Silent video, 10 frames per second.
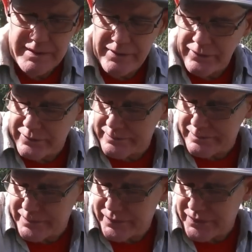other
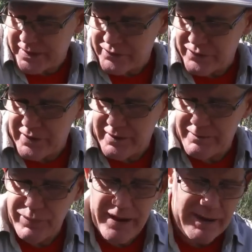things that
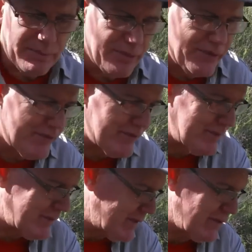I'm platypus
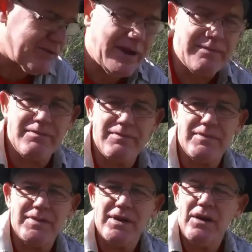and those type
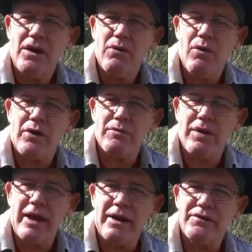water
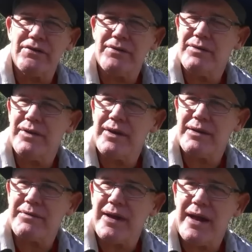bladders, and then
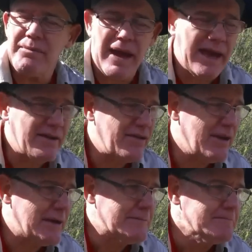I've got bags.
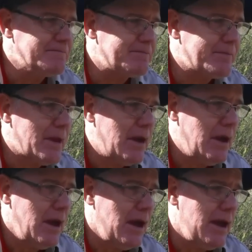
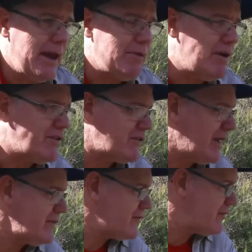Anyways, it's nice